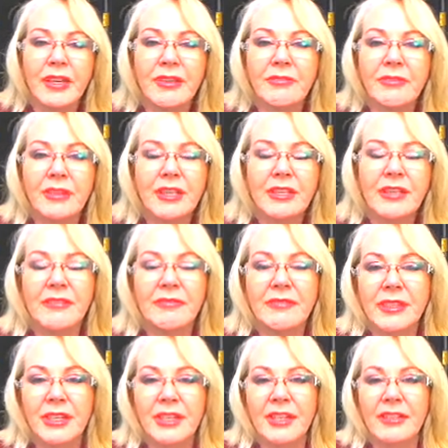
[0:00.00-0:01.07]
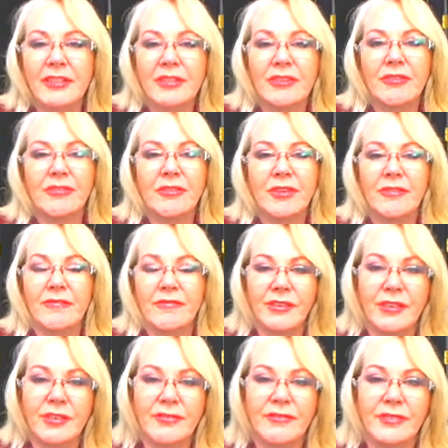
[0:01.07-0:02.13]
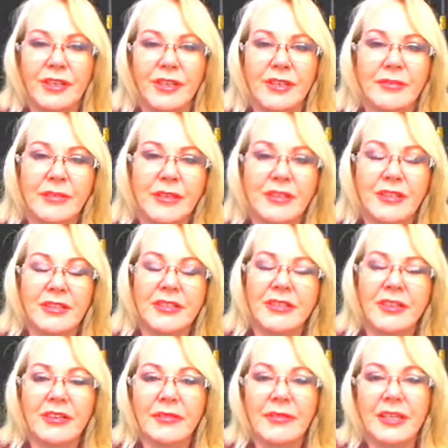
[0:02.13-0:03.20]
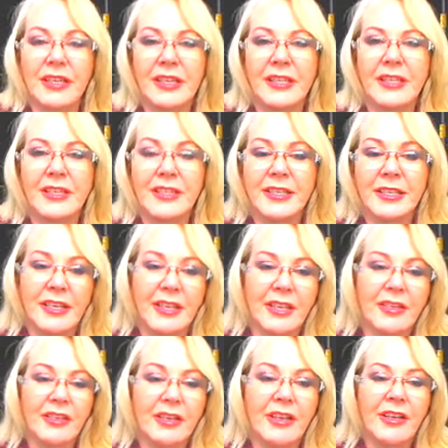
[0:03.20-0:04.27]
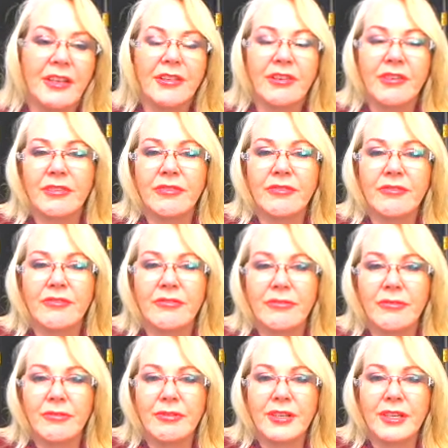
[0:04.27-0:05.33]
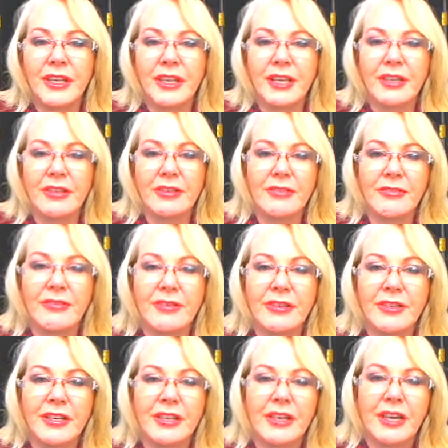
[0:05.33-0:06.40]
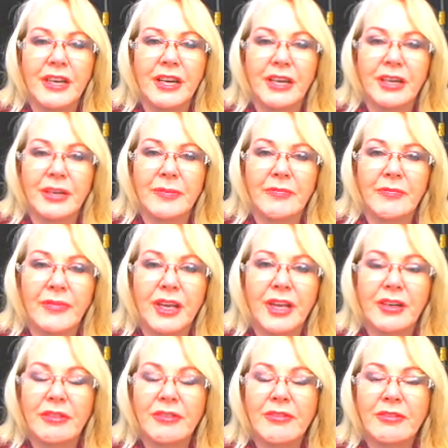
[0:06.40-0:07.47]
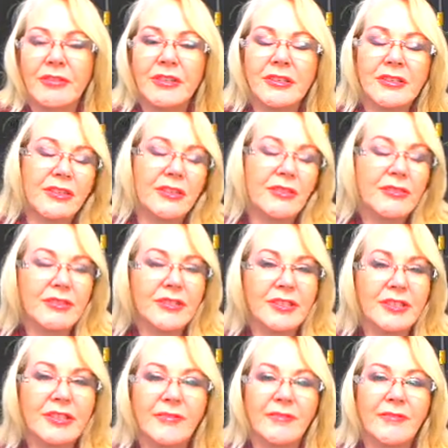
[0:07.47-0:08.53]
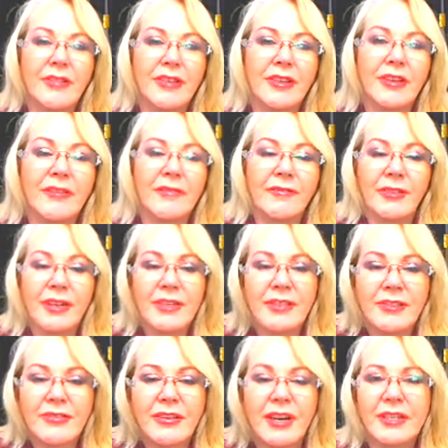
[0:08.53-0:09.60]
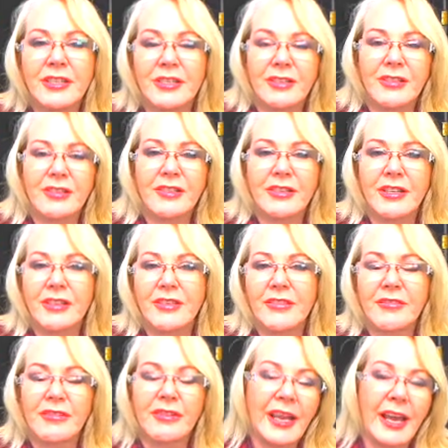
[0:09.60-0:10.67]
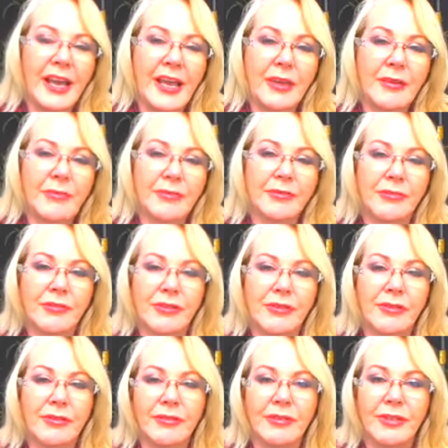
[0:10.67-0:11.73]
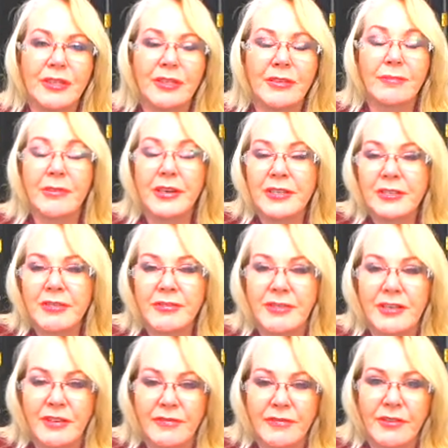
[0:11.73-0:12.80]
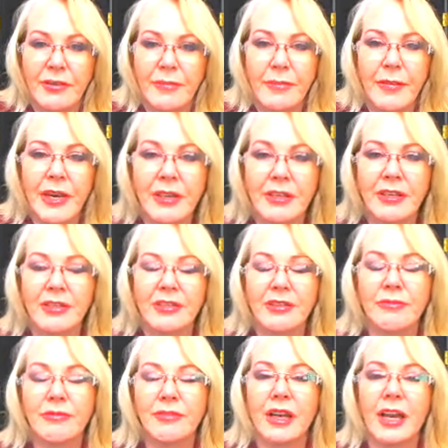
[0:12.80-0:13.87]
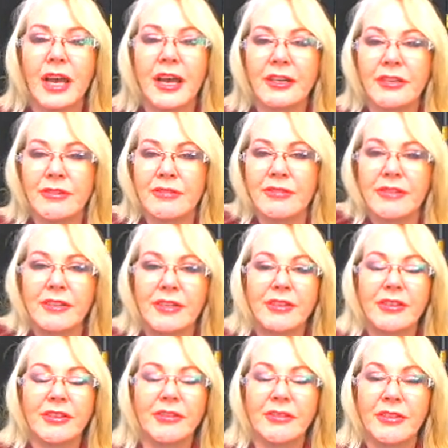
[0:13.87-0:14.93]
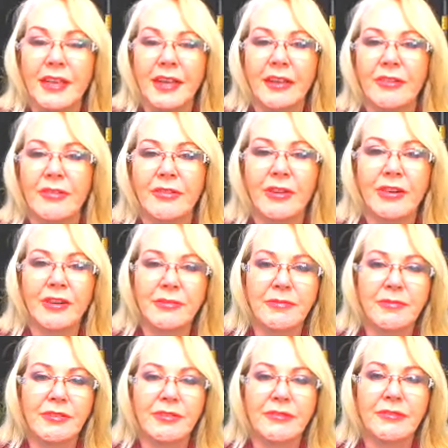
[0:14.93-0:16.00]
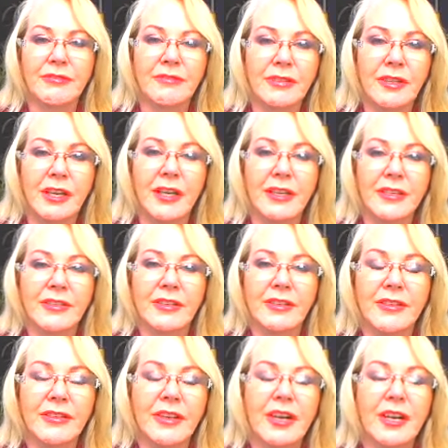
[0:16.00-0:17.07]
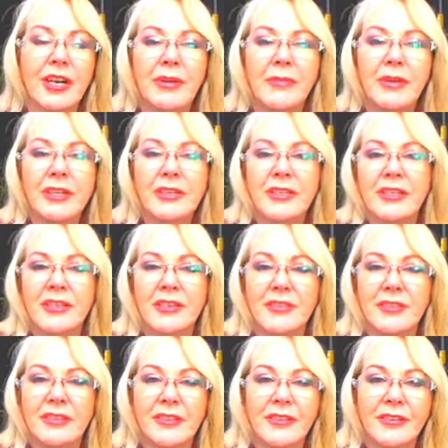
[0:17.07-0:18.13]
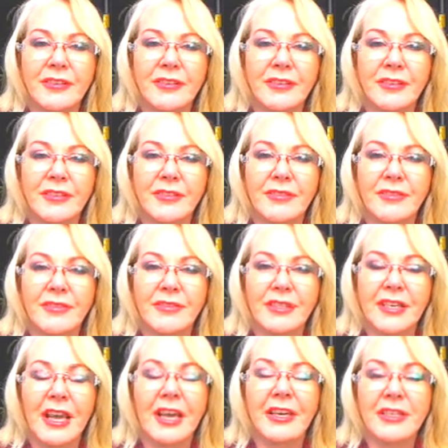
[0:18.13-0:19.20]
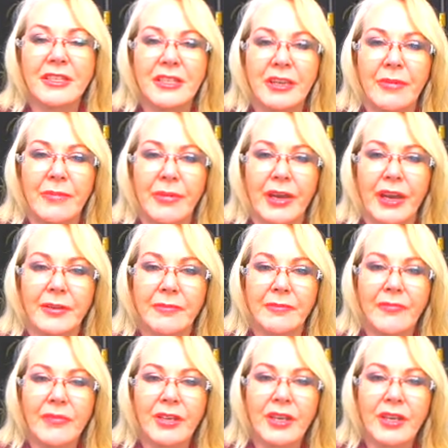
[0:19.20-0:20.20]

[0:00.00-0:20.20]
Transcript: You really don't want to get too involved in it, because it's going to be easy to get, you know, drawn into it. And it could just cause some frustrations that you're not able to express yourself in the manner that you would like to, and you know, get across what you would like. So best to, you know, take a step back,